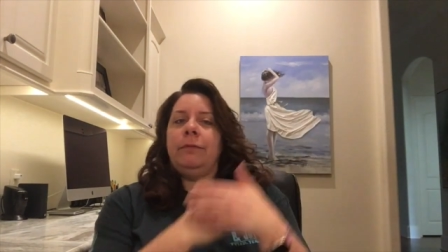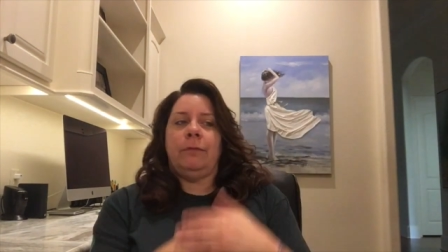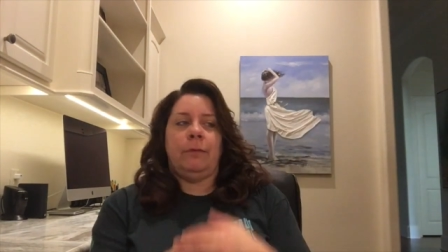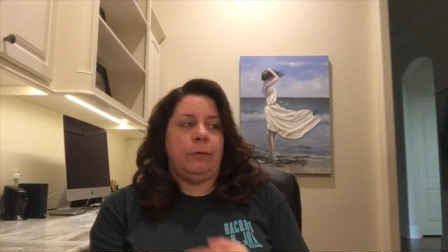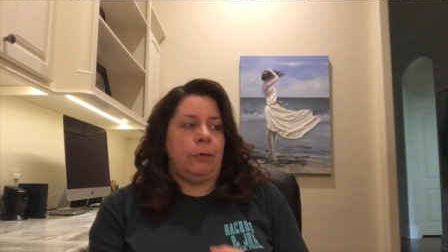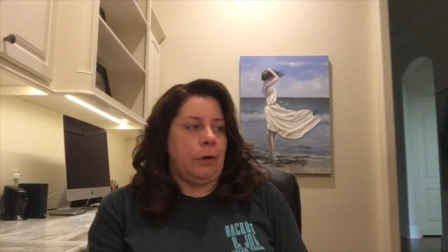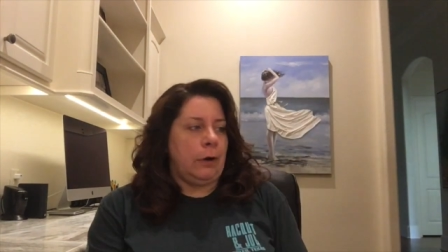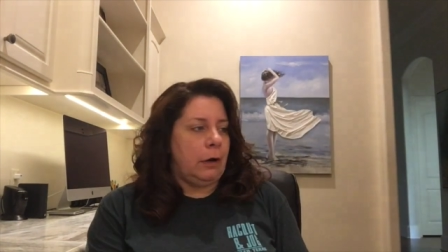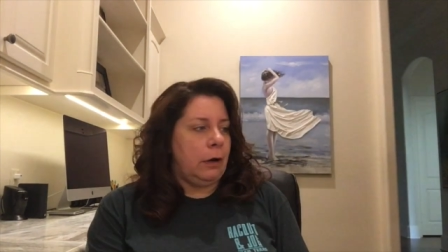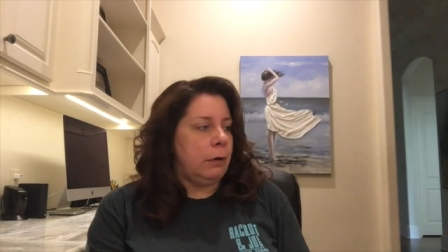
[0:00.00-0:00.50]

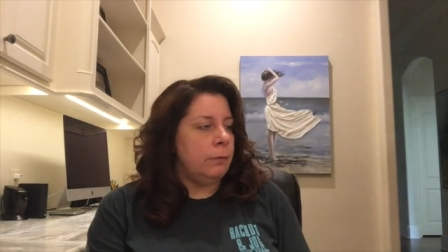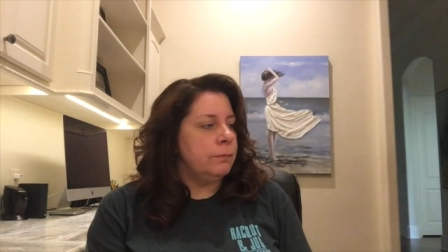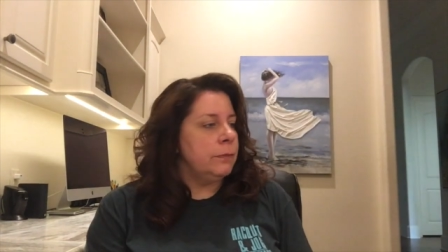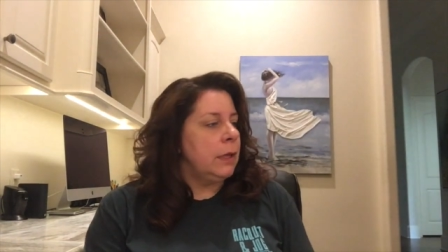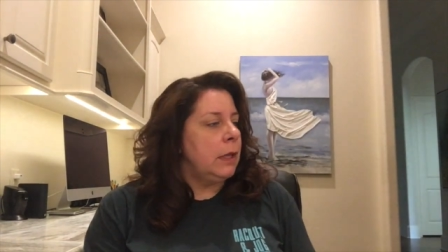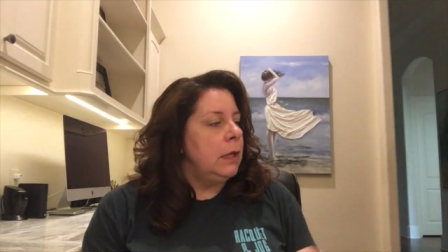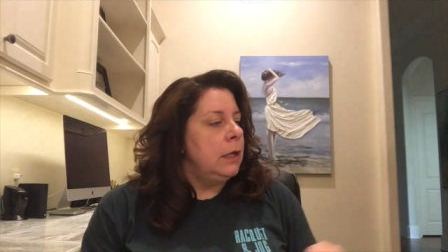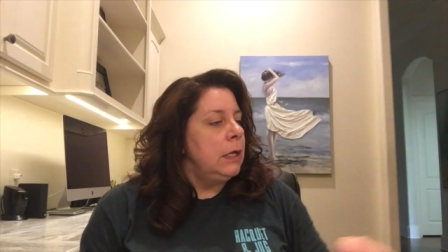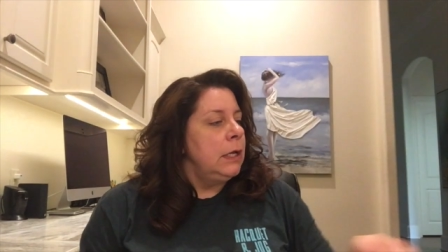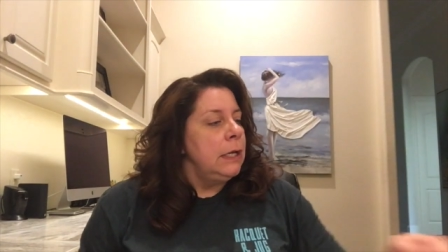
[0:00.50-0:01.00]
through her.
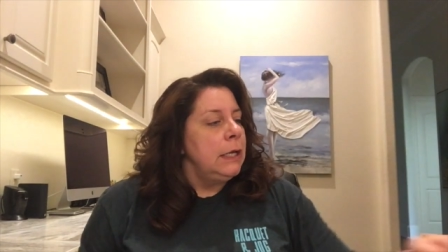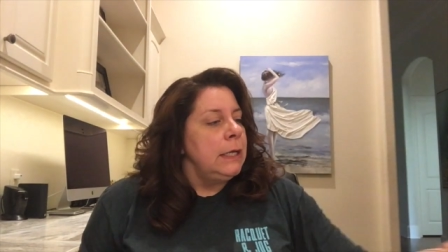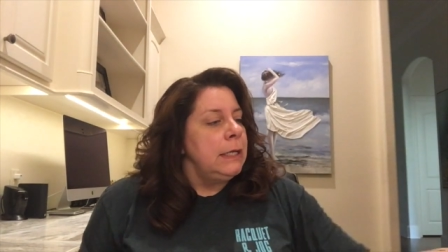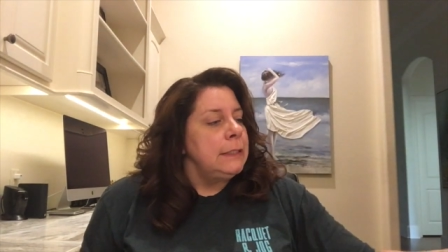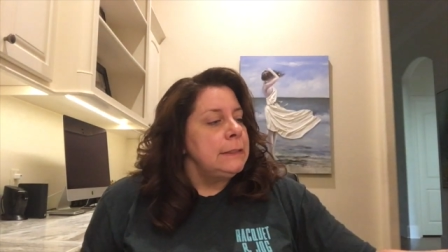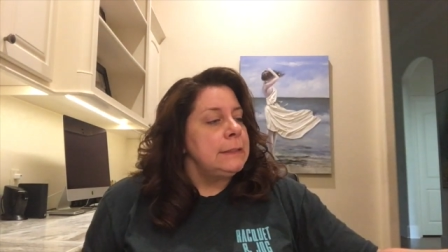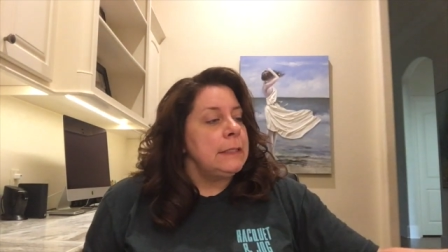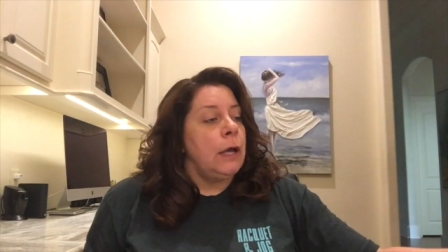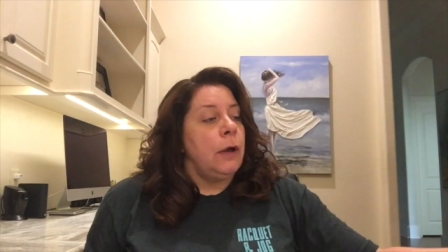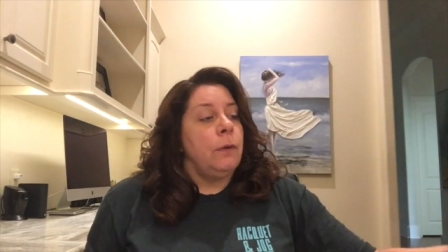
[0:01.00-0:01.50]

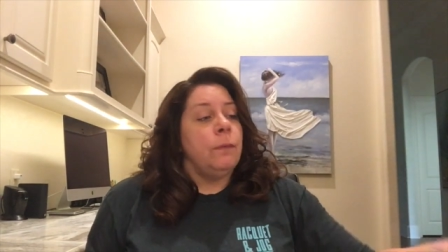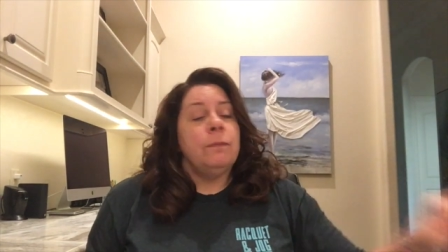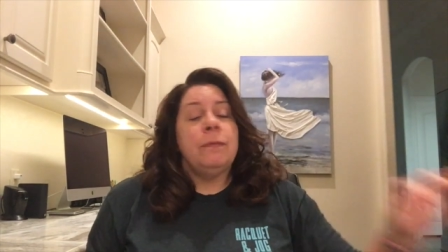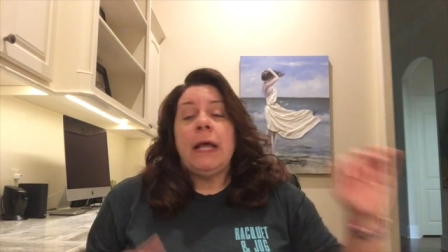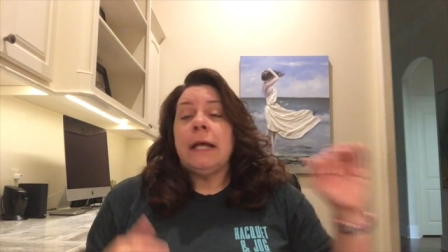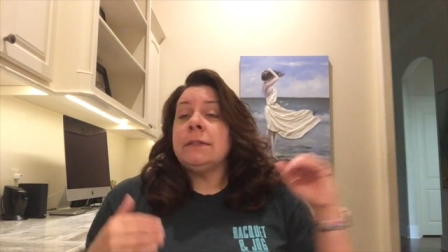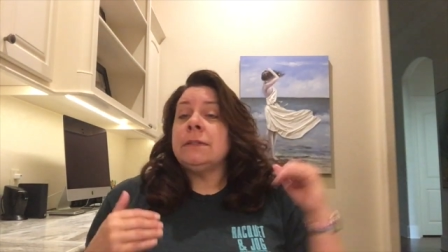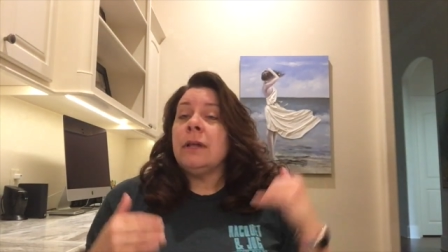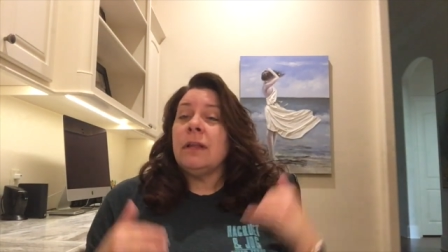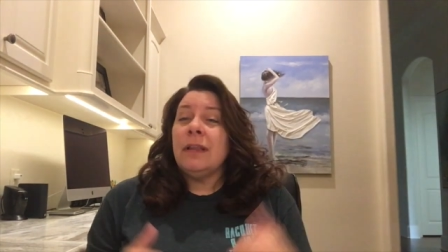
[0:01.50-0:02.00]
So
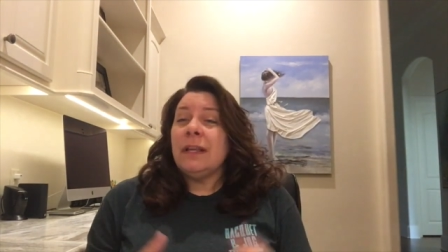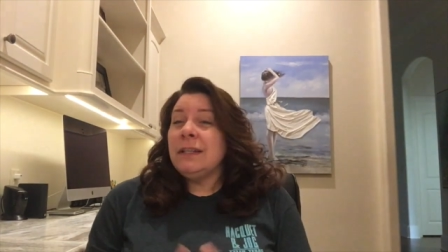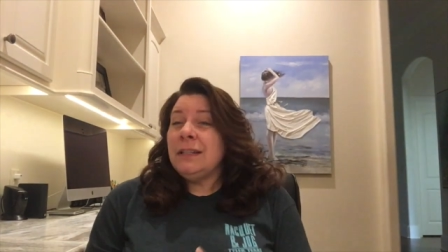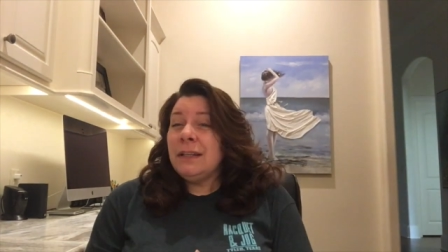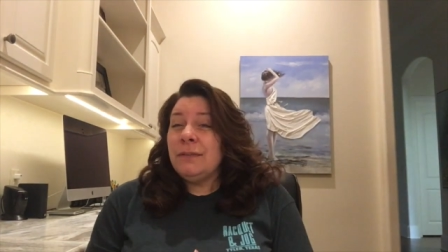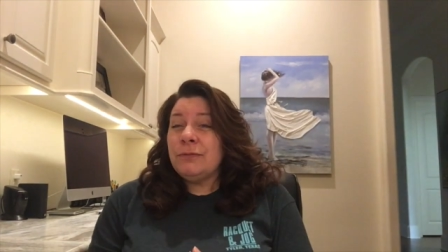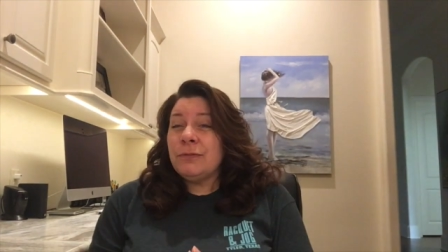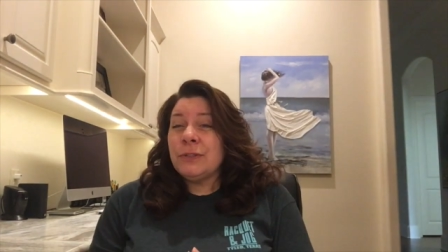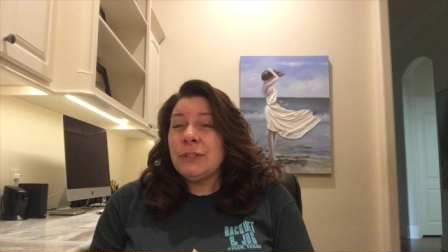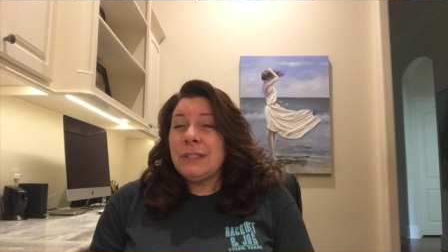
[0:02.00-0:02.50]
that's all I
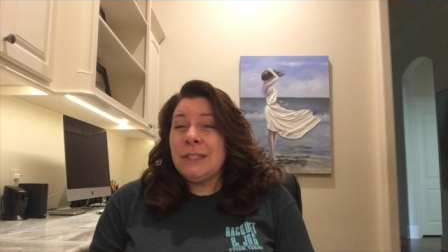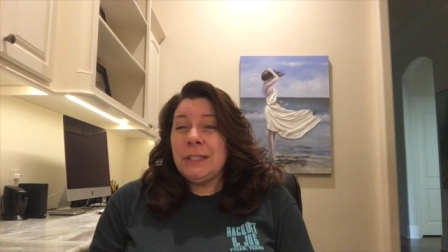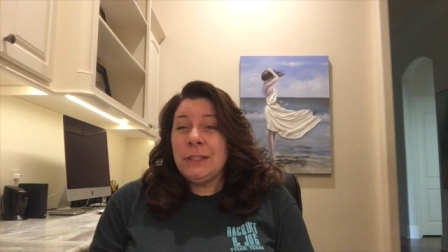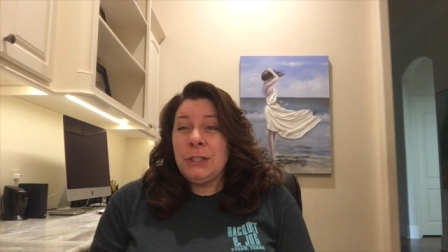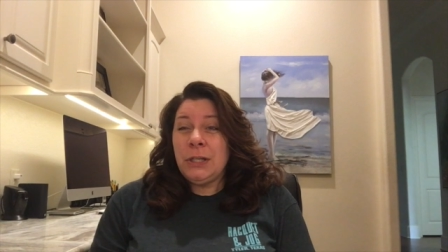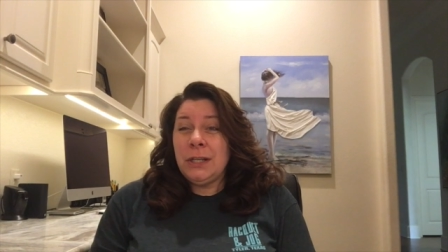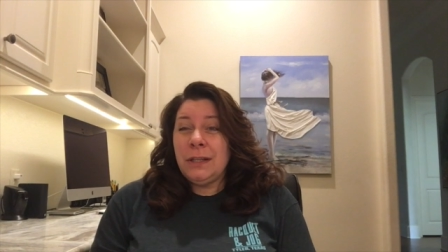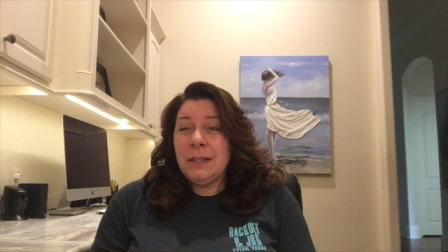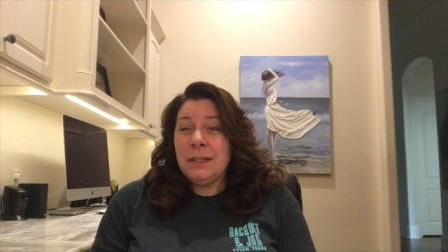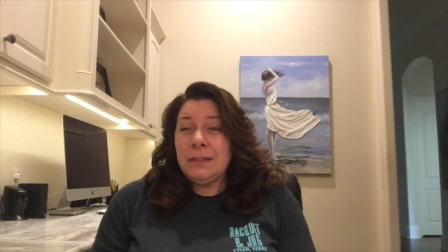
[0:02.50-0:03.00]
did for
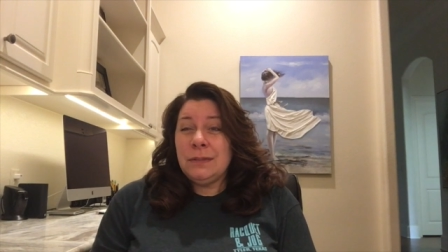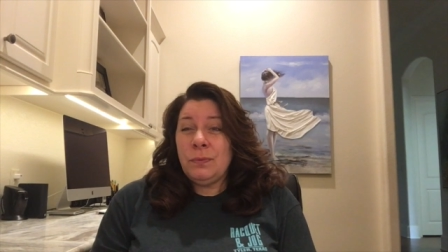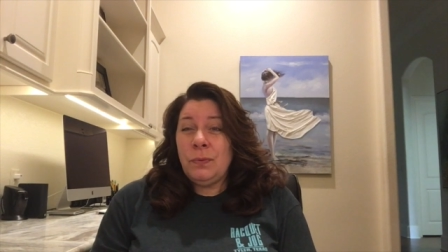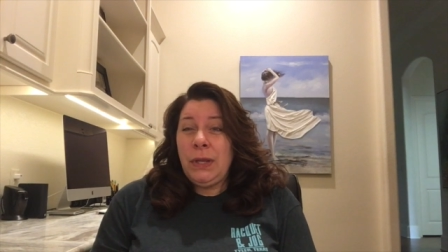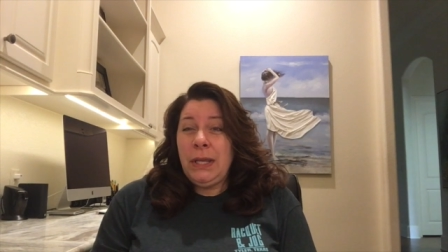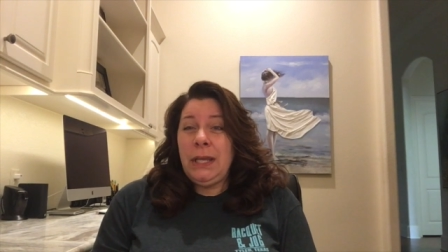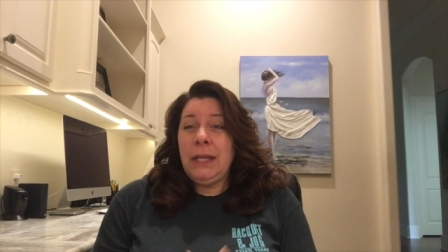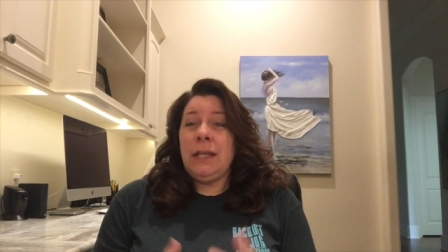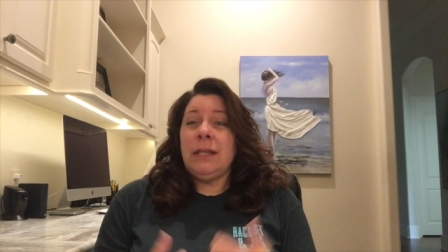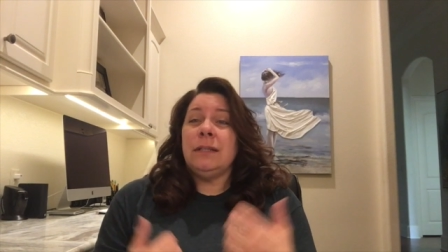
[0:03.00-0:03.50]
stitching this
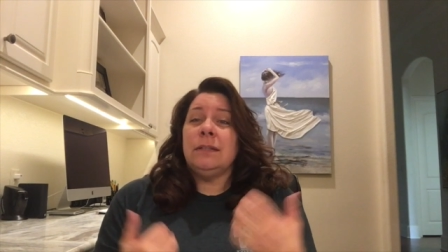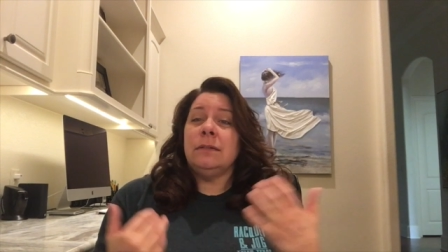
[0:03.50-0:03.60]
week.